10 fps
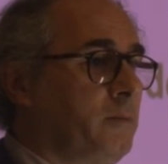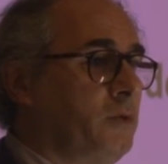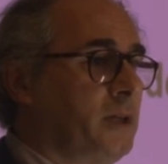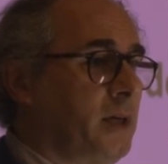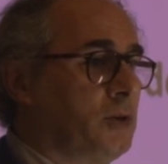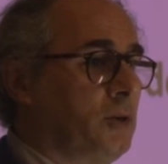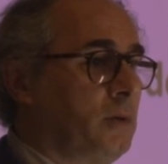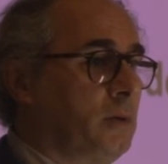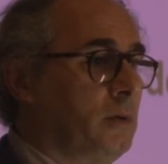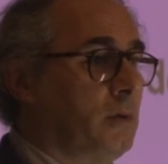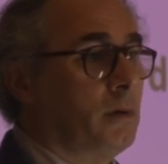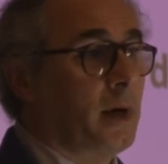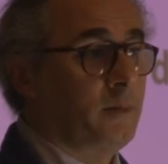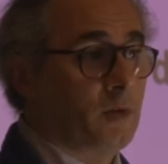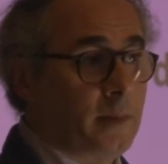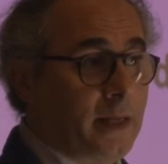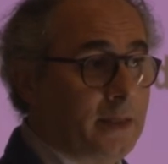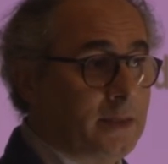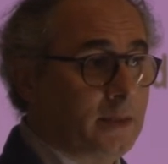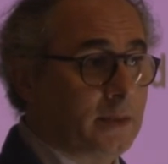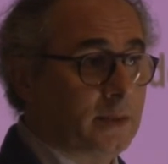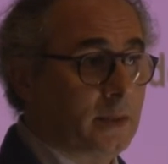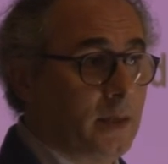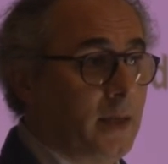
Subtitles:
mutation or abnormalities